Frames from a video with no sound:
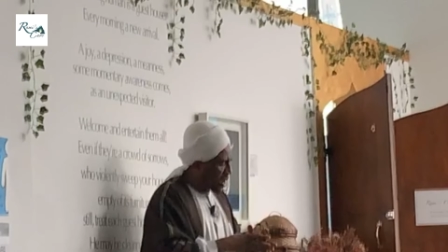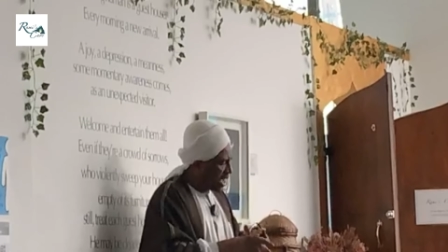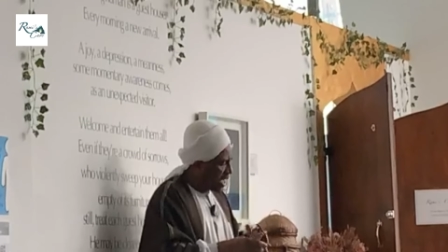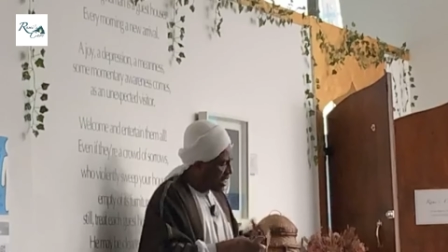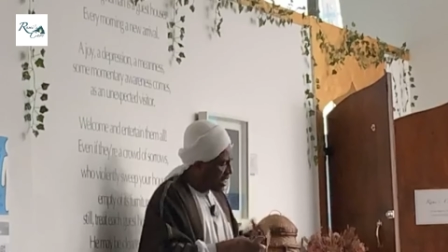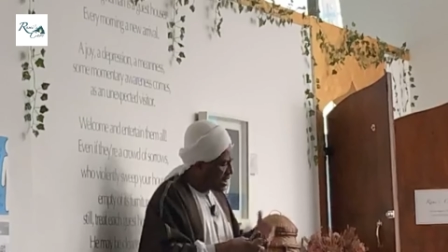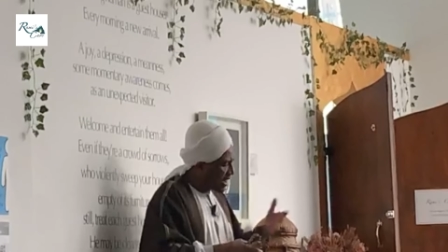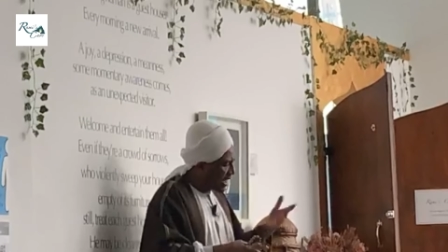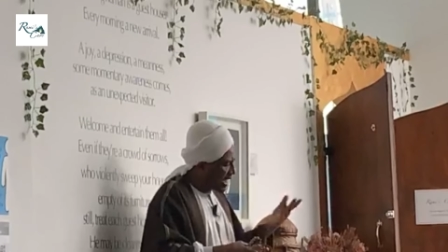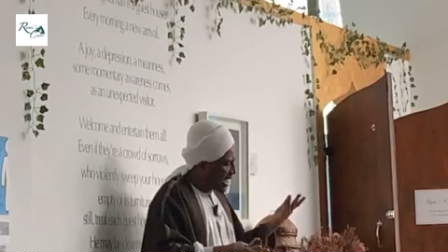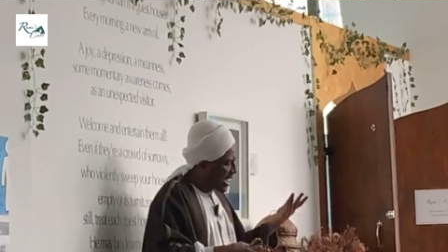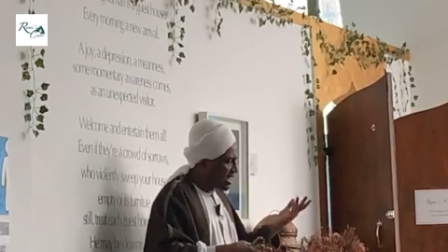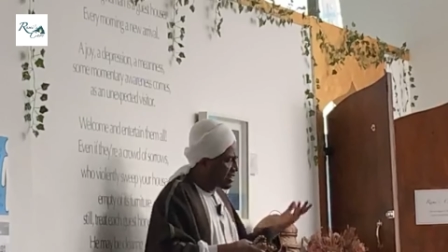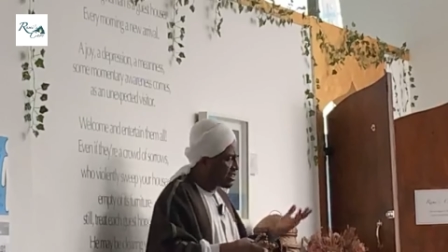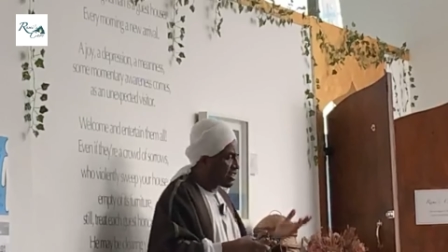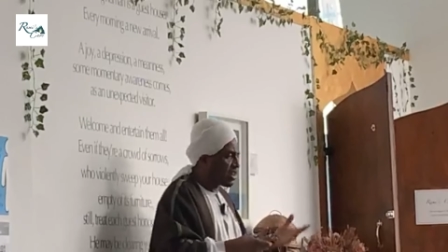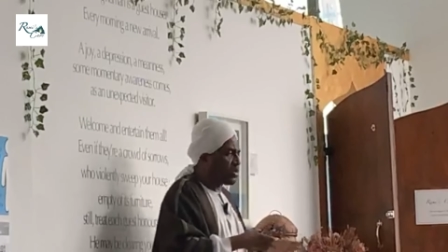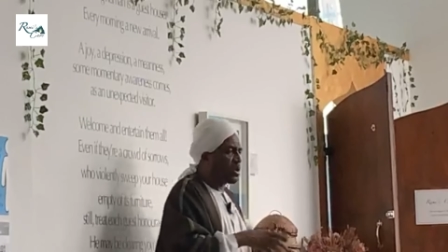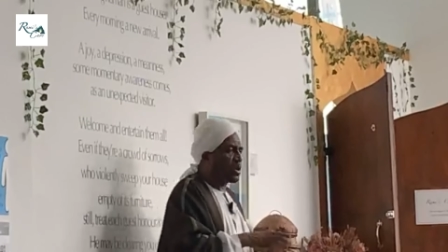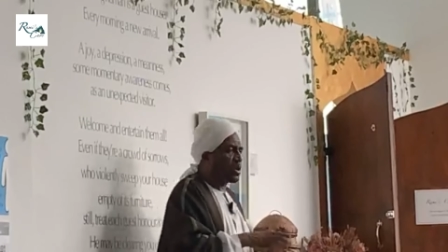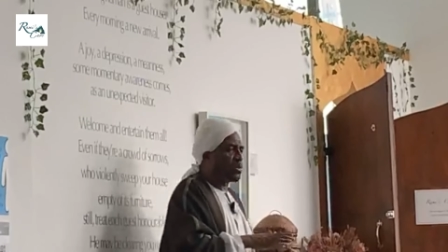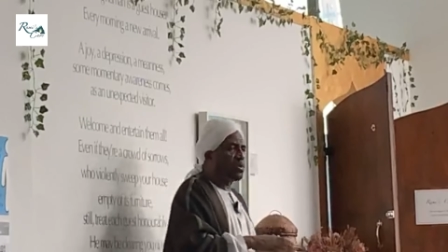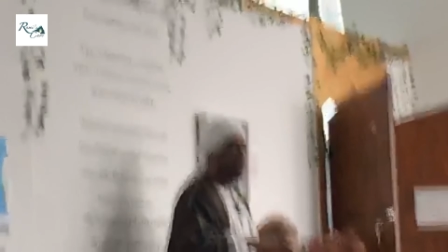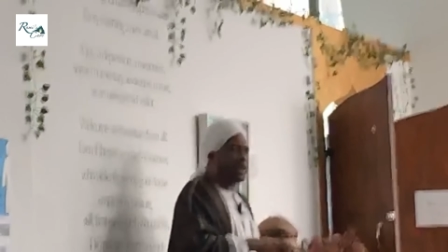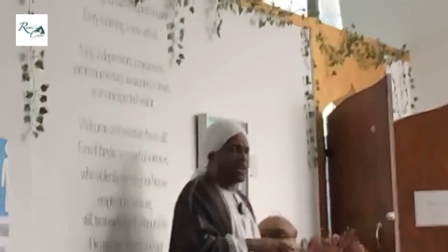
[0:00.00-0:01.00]
way and the girls
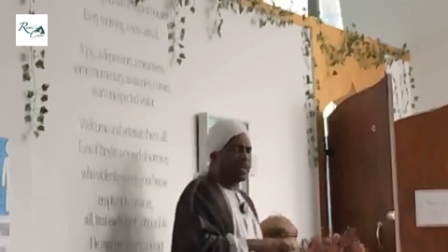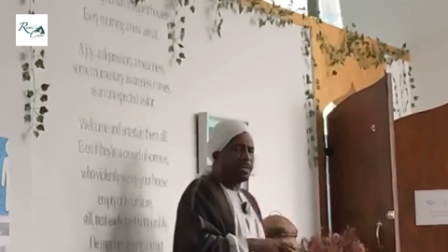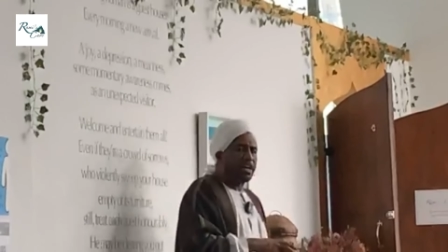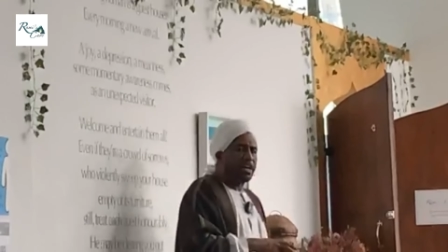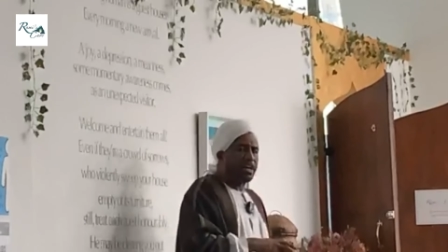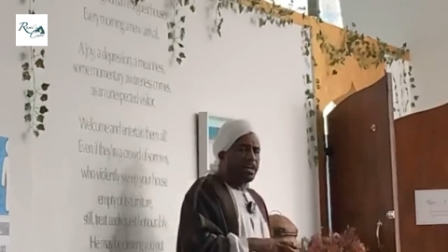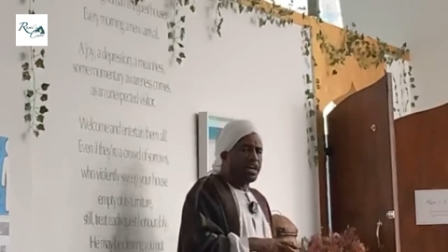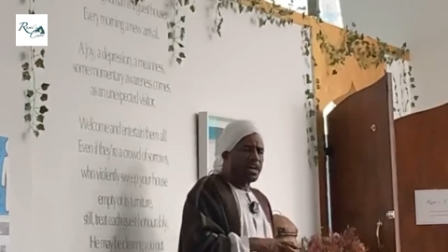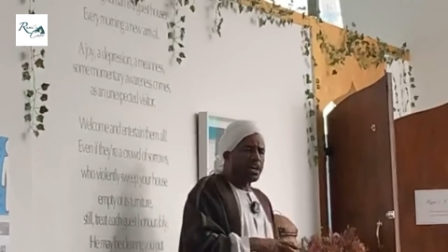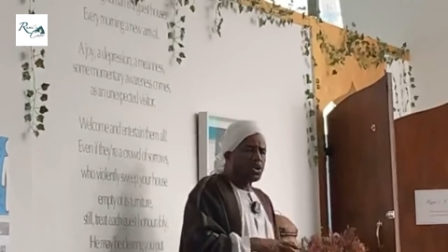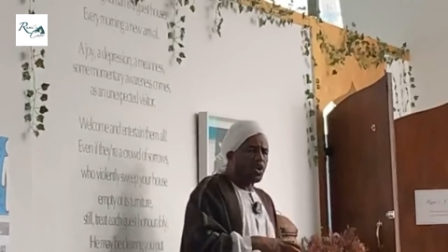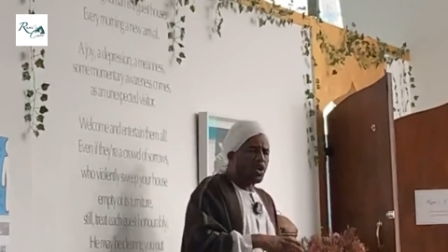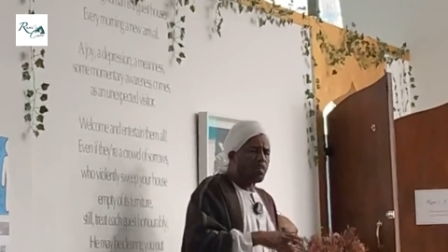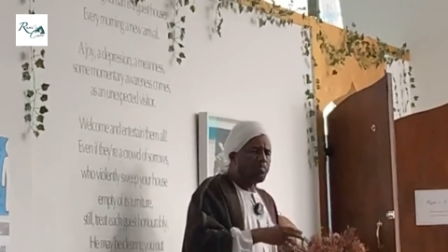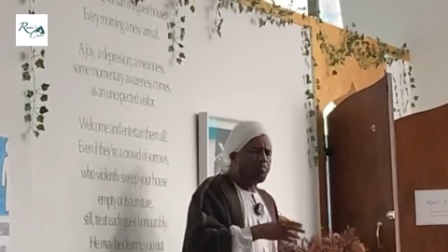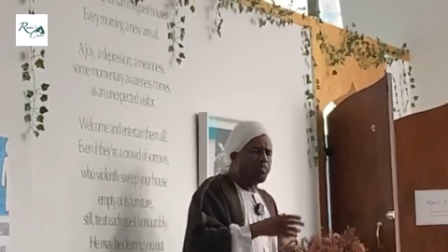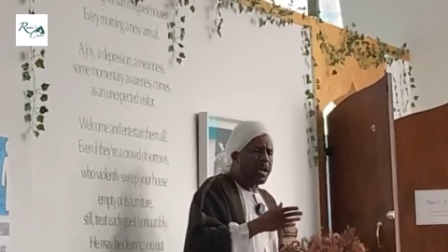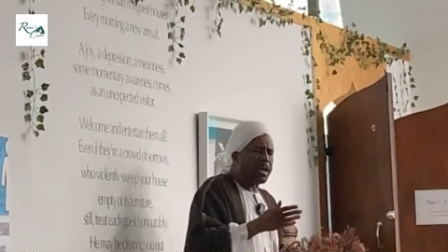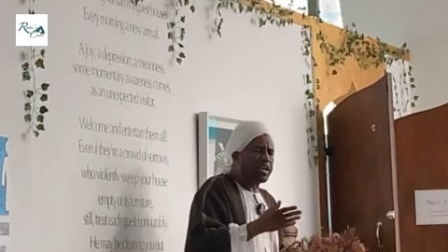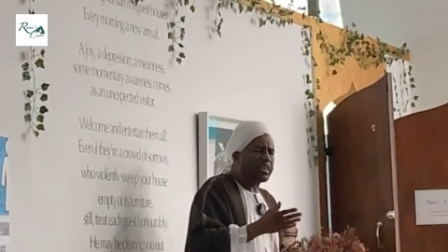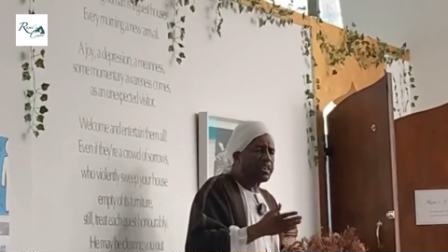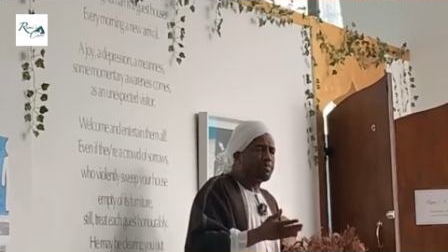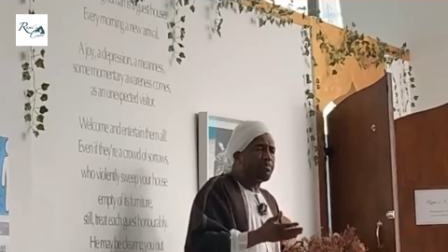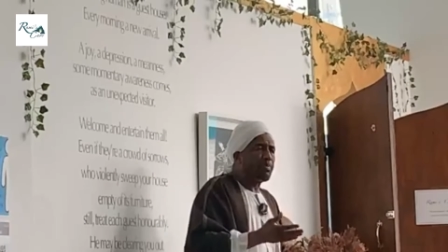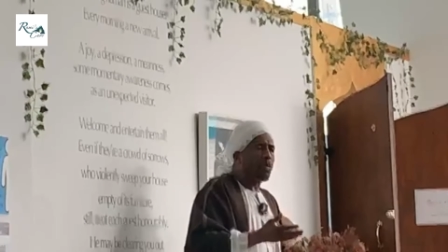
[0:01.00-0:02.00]
in one way. Don't
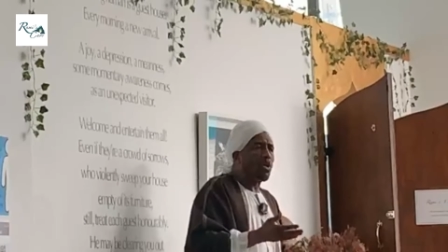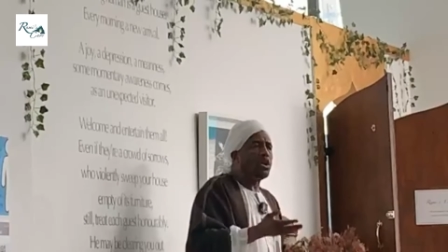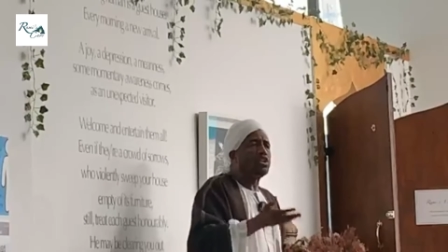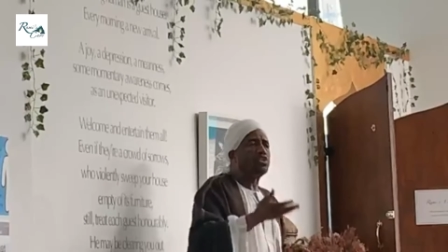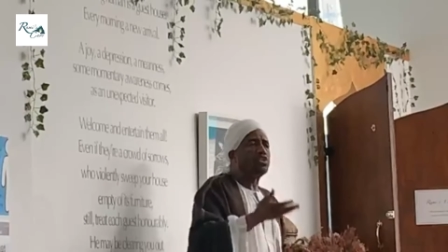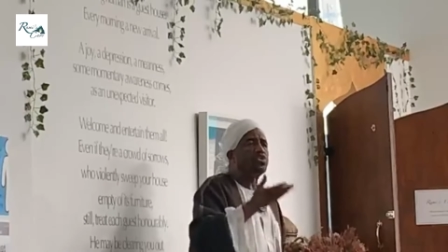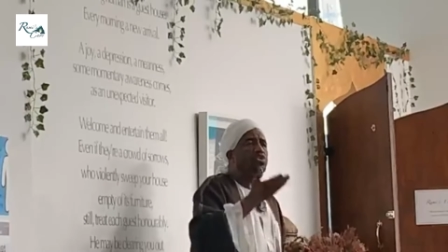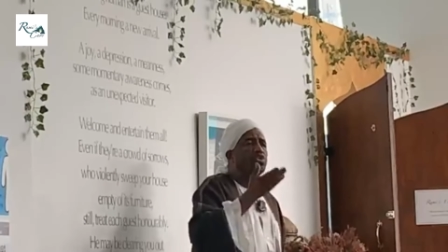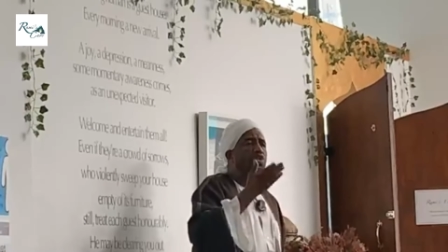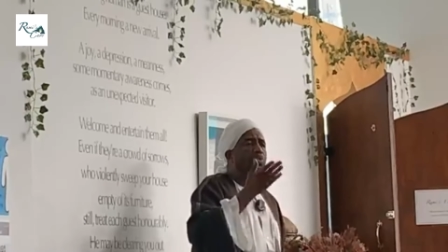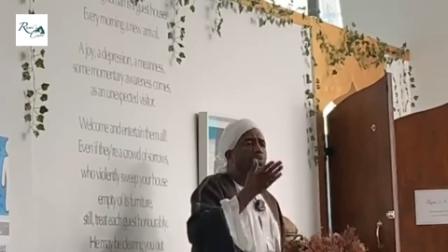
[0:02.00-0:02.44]
make the boys